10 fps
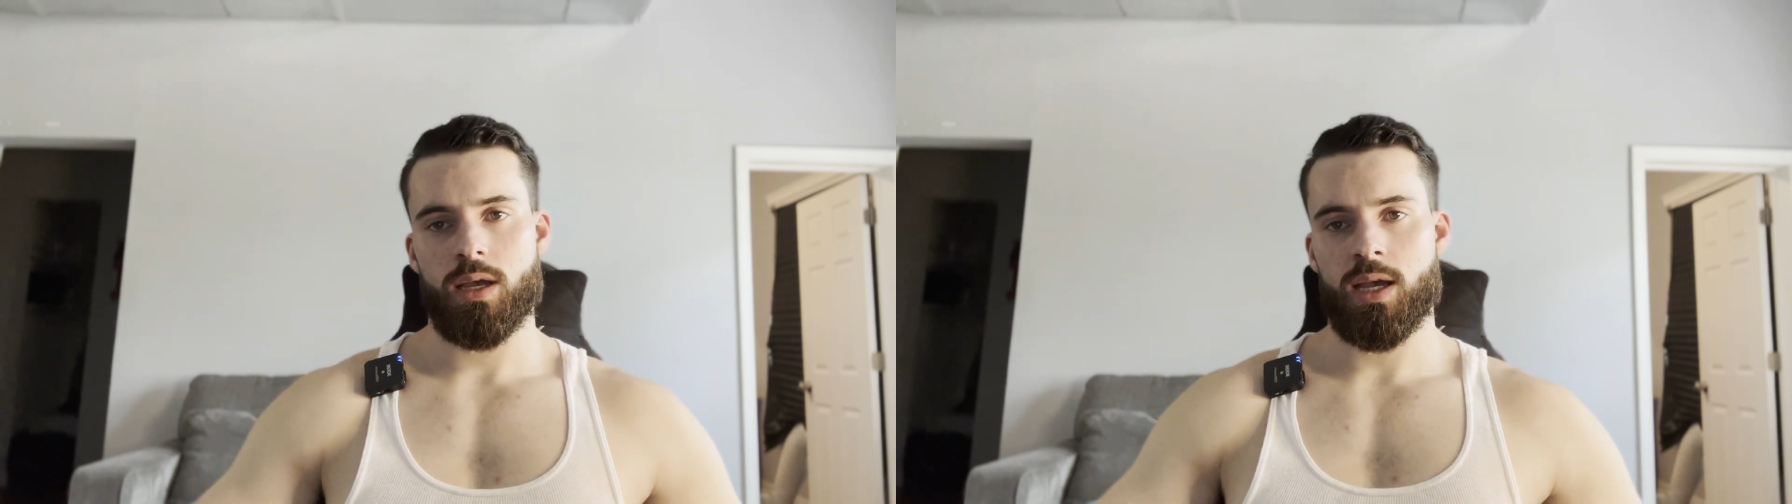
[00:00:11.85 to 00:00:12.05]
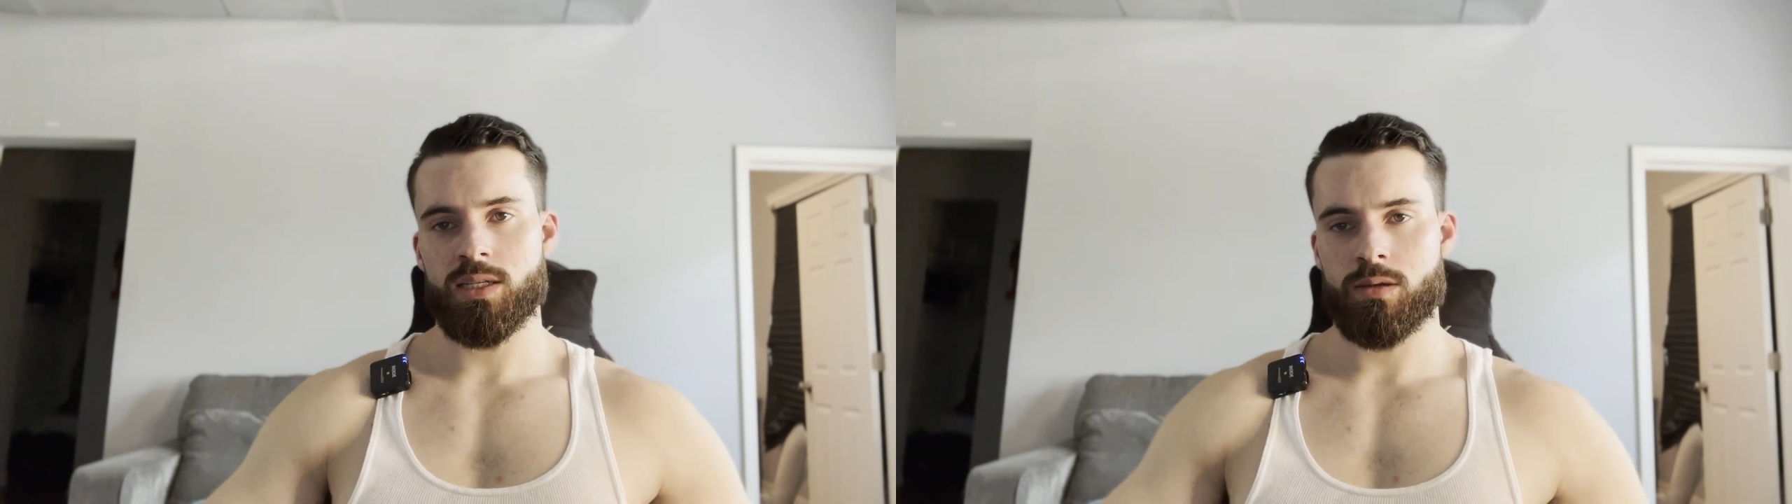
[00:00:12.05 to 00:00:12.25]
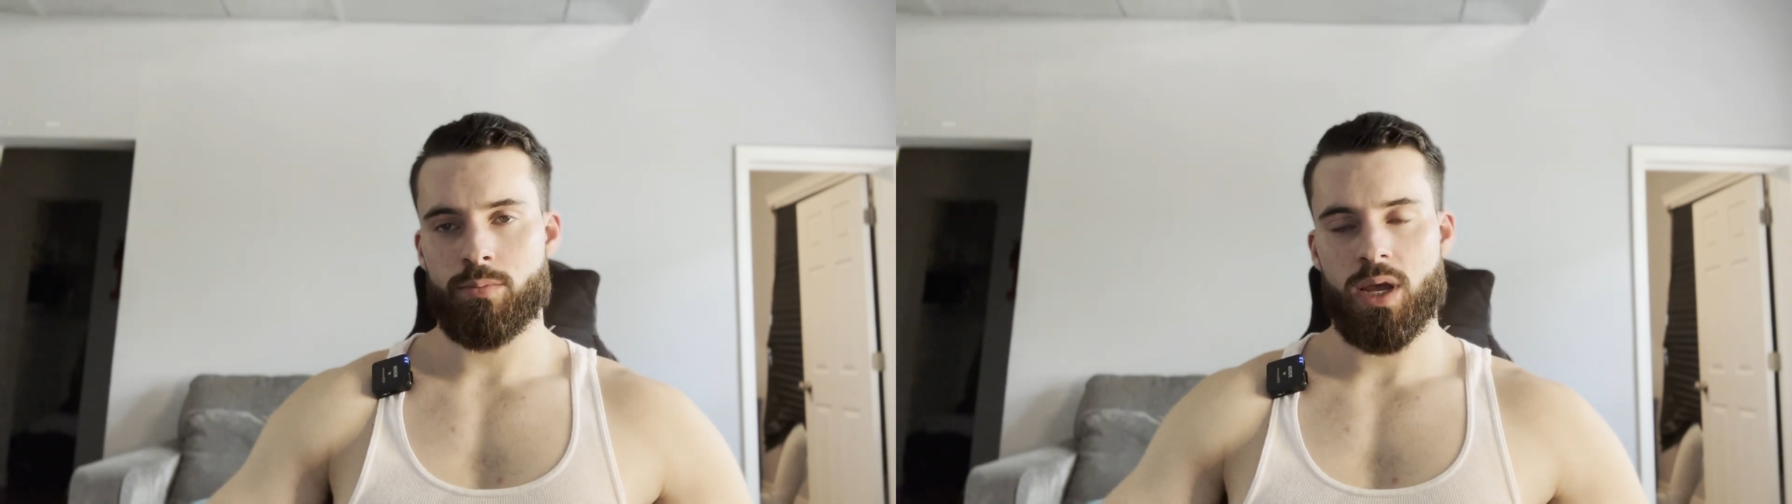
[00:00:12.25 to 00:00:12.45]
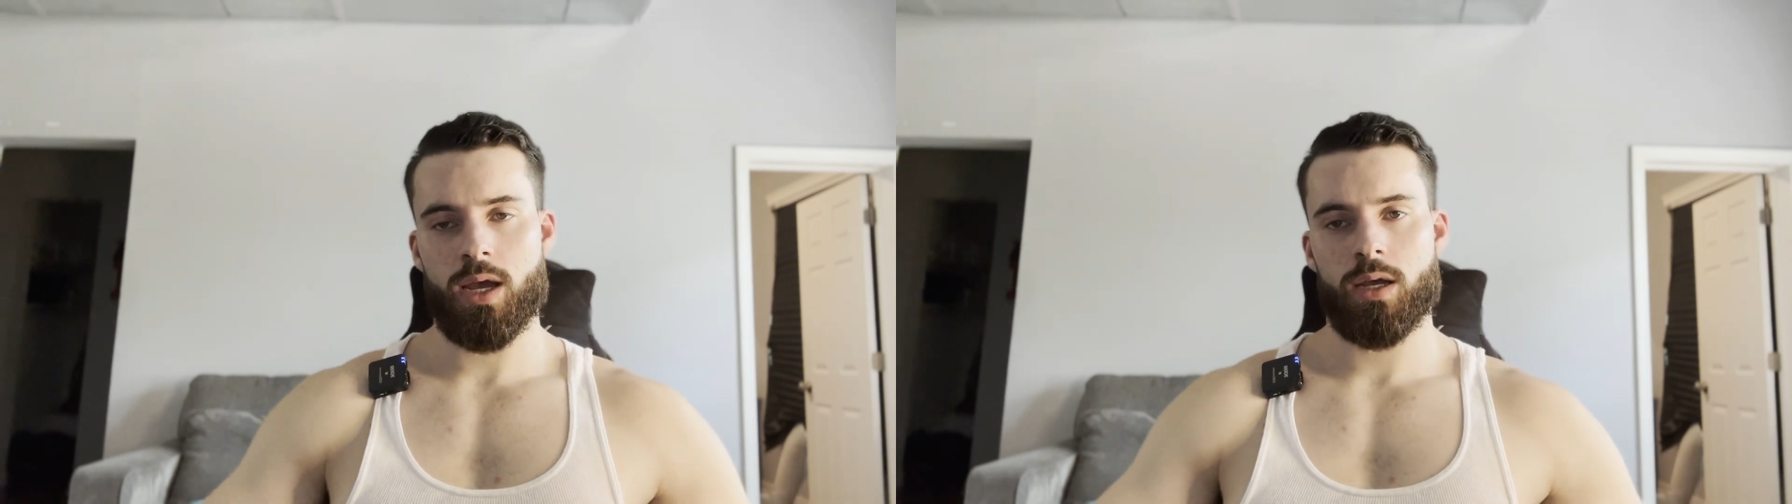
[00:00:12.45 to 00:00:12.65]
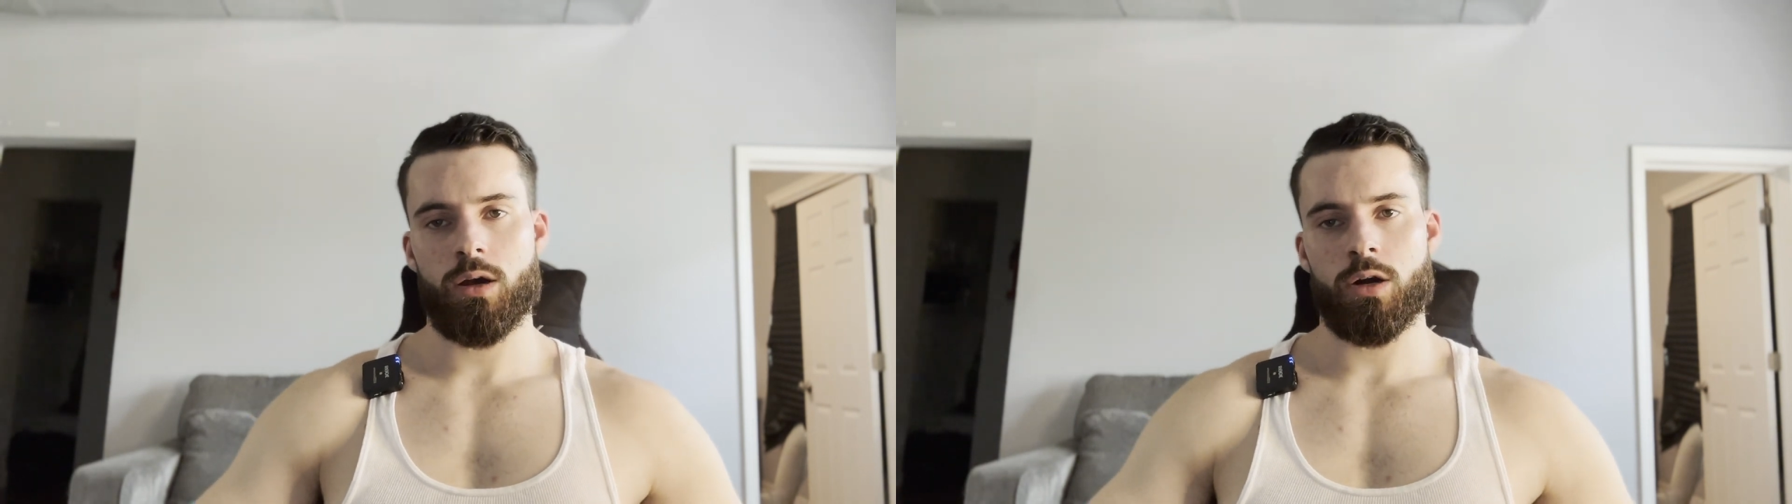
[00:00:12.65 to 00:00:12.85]
as a
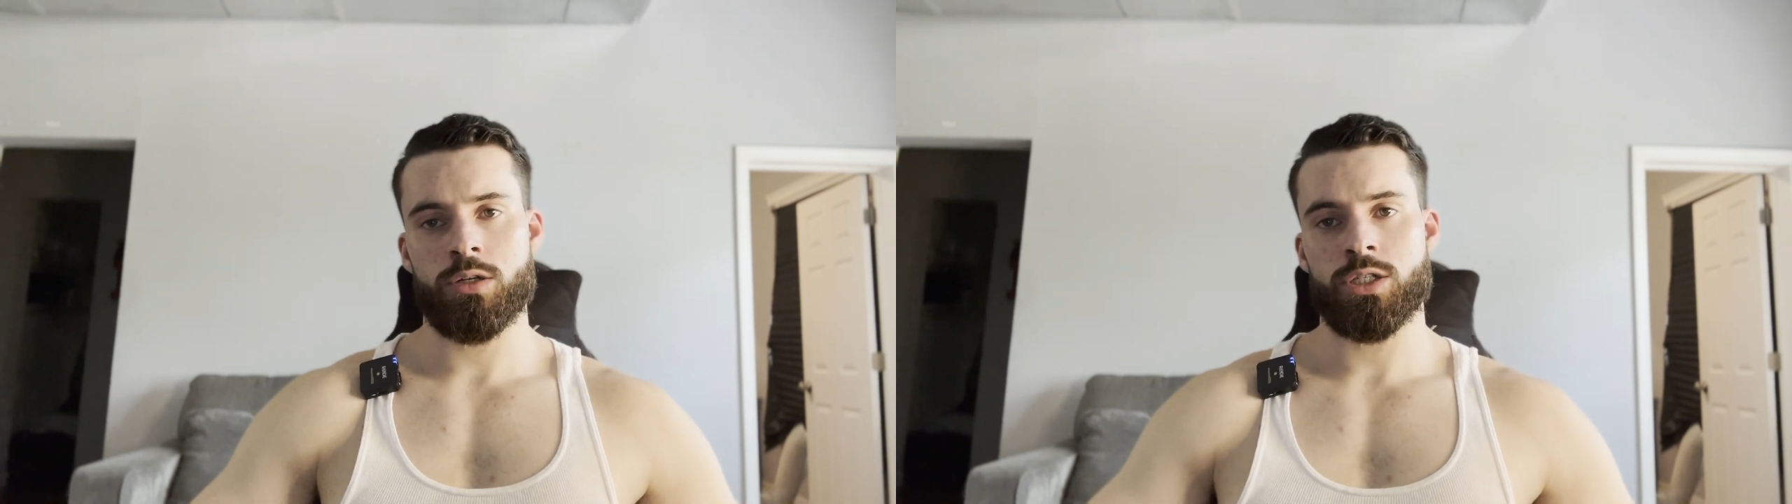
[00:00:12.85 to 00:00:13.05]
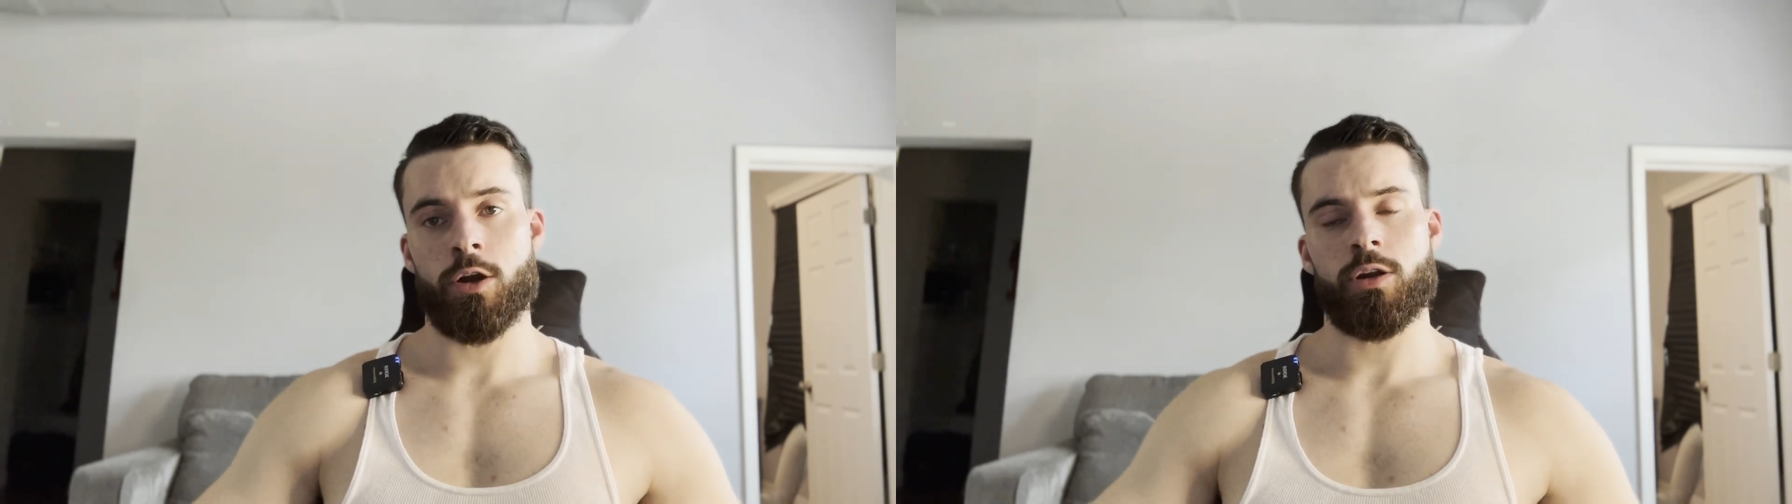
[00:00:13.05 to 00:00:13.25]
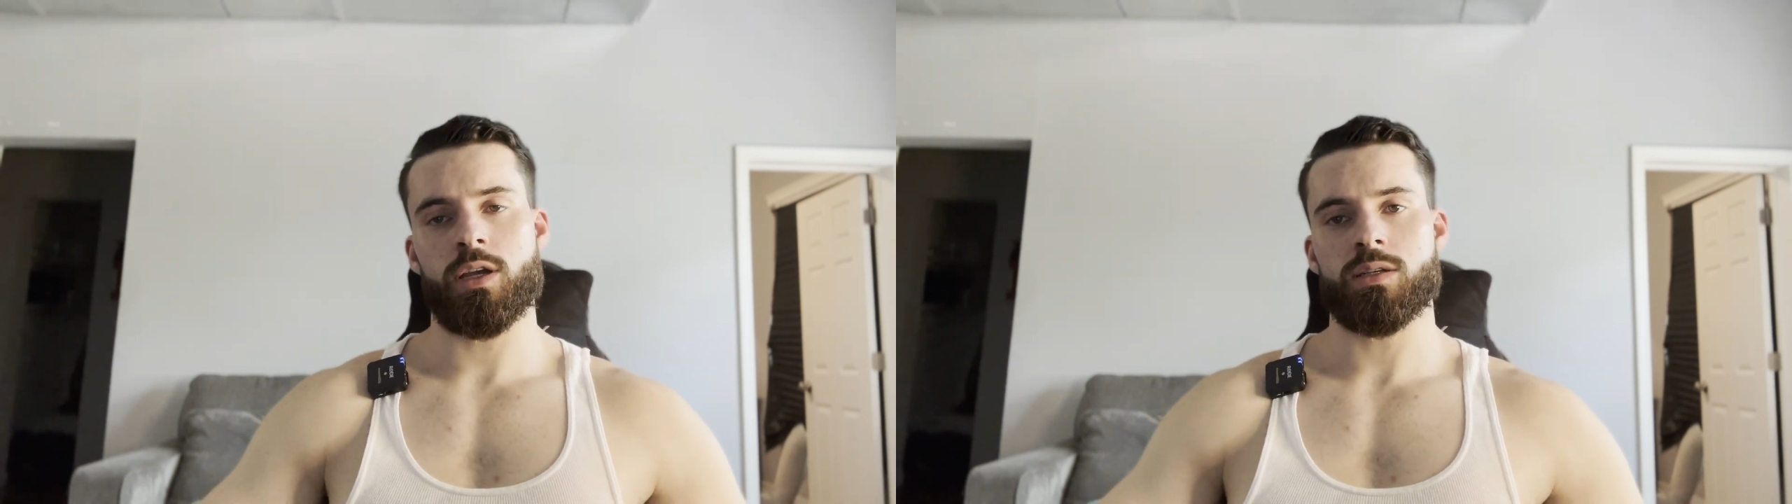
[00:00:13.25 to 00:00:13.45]
man, our journey